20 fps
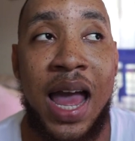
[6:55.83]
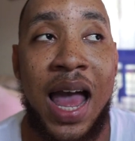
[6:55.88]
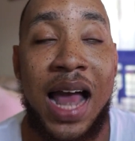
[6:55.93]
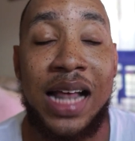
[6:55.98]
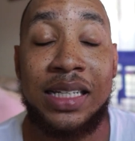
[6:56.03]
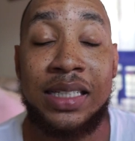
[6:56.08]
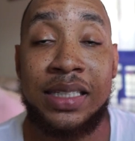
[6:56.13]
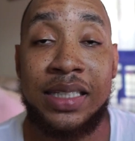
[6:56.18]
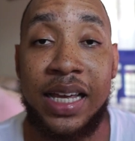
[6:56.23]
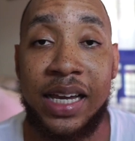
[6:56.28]

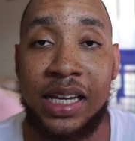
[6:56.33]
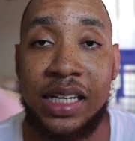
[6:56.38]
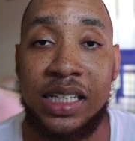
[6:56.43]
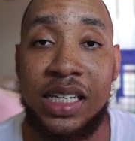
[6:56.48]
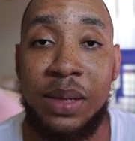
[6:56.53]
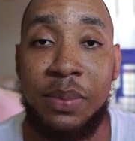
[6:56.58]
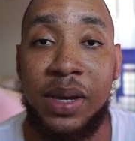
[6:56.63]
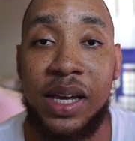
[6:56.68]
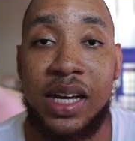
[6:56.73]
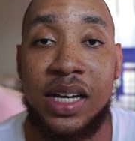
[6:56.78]
And
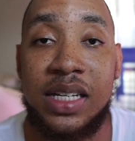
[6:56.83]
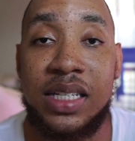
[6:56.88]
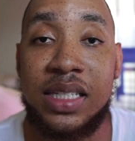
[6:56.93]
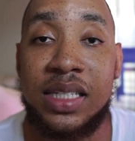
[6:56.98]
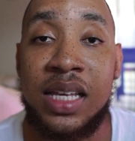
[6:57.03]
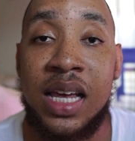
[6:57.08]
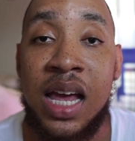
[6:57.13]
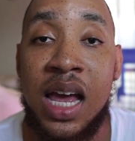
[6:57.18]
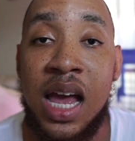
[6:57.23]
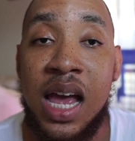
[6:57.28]
secondly, because
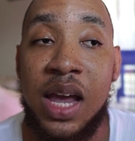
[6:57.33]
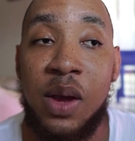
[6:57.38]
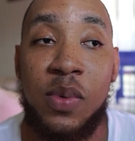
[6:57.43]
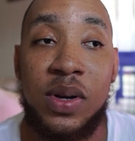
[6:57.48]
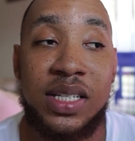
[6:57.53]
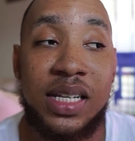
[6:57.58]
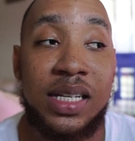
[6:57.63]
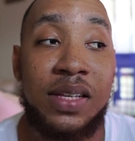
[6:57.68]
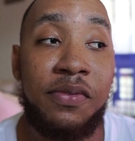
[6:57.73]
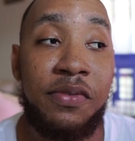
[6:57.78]
it
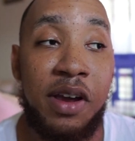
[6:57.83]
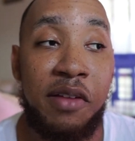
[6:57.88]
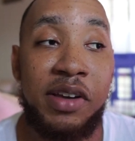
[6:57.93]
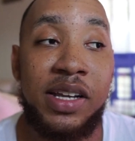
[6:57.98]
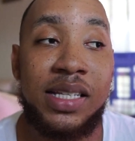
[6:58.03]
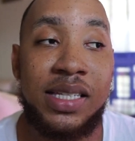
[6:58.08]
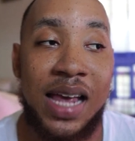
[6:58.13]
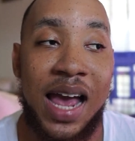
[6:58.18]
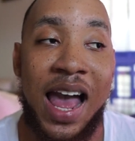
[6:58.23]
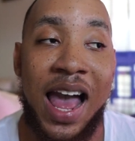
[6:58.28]
was at very
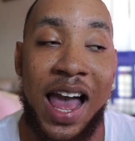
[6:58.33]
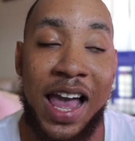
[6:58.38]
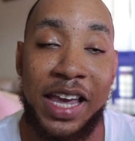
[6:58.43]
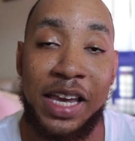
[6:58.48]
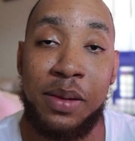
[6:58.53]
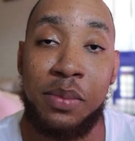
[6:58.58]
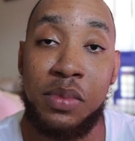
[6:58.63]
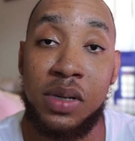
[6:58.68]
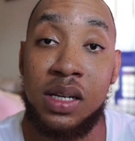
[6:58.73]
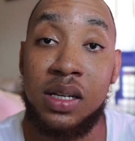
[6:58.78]

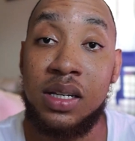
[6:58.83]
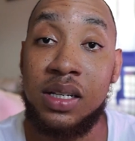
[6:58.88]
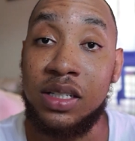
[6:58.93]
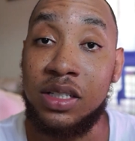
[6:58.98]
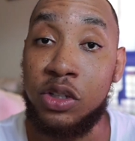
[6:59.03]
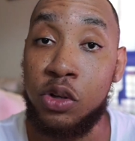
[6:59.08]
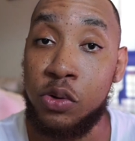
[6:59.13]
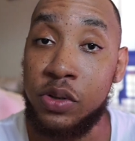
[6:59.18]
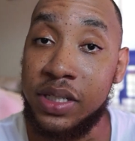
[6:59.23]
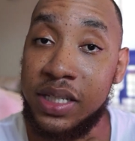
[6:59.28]
timed
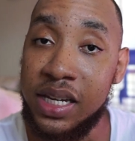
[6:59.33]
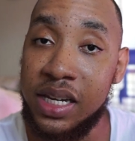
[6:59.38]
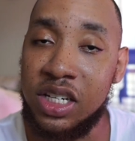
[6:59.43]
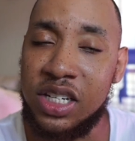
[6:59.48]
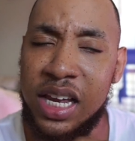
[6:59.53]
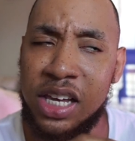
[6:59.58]
dosage,